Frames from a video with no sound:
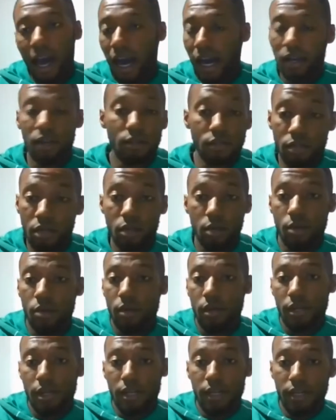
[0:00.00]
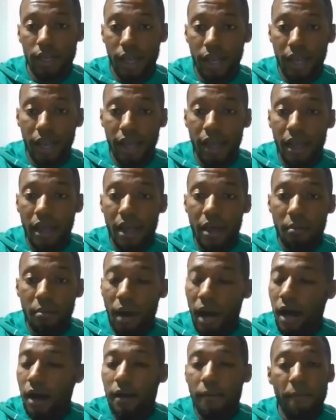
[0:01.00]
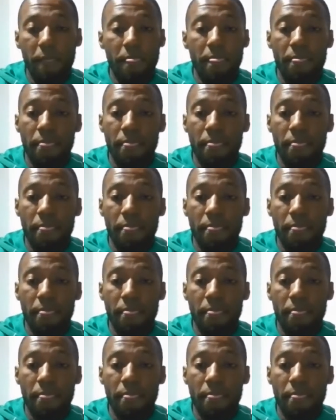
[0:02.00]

I don't know. Yeah. But